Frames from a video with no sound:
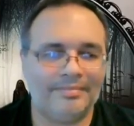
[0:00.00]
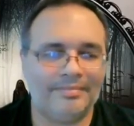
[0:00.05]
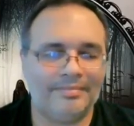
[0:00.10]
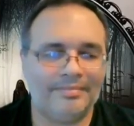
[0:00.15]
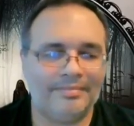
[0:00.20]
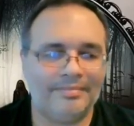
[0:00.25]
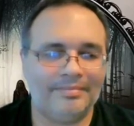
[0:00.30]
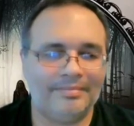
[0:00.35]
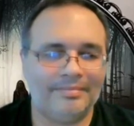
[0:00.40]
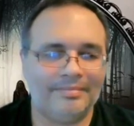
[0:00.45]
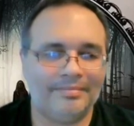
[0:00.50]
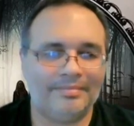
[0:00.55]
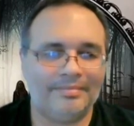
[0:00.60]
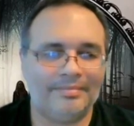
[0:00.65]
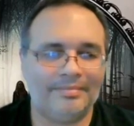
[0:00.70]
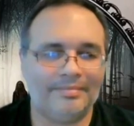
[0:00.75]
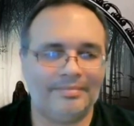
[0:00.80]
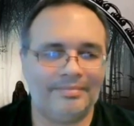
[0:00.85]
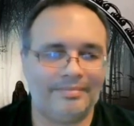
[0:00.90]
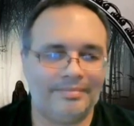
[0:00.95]

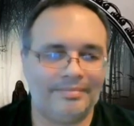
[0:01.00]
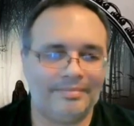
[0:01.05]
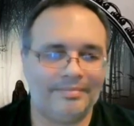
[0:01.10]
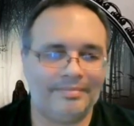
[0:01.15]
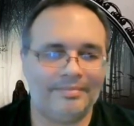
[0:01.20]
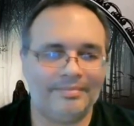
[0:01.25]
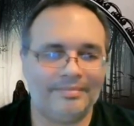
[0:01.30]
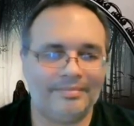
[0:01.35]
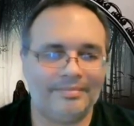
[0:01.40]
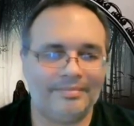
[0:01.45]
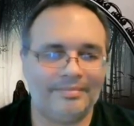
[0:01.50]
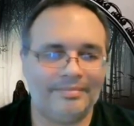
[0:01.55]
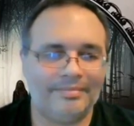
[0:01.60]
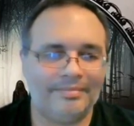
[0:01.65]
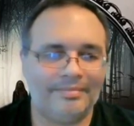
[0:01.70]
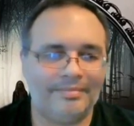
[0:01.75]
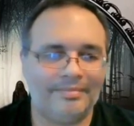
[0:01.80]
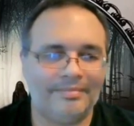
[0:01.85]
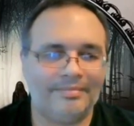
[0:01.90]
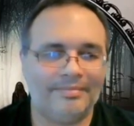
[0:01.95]

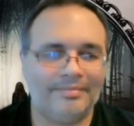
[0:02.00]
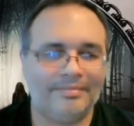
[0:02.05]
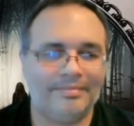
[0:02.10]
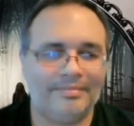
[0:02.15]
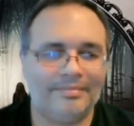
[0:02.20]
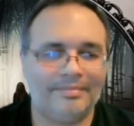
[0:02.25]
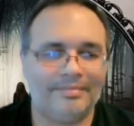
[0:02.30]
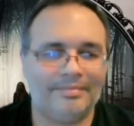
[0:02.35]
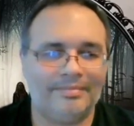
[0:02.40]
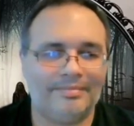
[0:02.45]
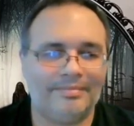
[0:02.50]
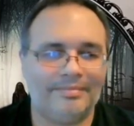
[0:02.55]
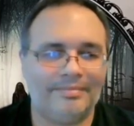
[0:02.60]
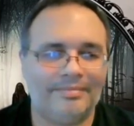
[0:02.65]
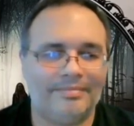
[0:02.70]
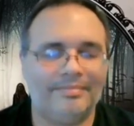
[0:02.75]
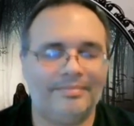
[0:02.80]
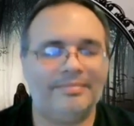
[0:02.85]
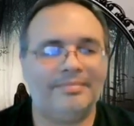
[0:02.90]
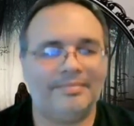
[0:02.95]

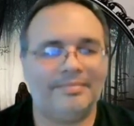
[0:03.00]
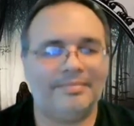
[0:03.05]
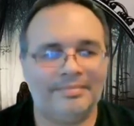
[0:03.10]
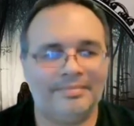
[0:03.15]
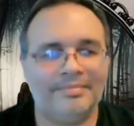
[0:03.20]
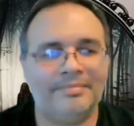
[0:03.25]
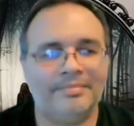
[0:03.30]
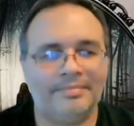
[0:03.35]
(silent)